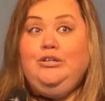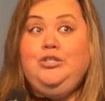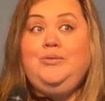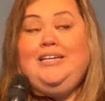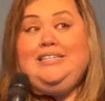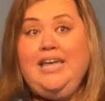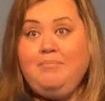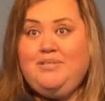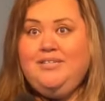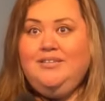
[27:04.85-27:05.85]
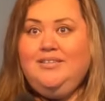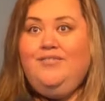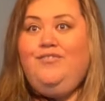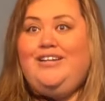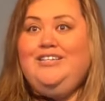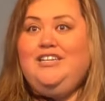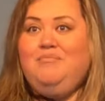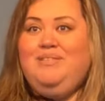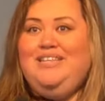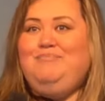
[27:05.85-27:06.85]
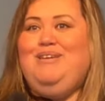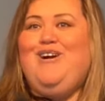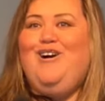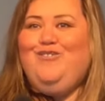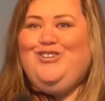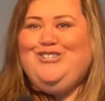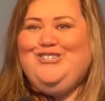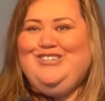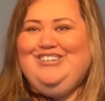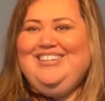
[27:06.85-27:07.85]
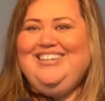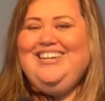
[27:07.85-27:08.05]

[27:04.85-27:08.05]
to accept the friendship that's being offered to you.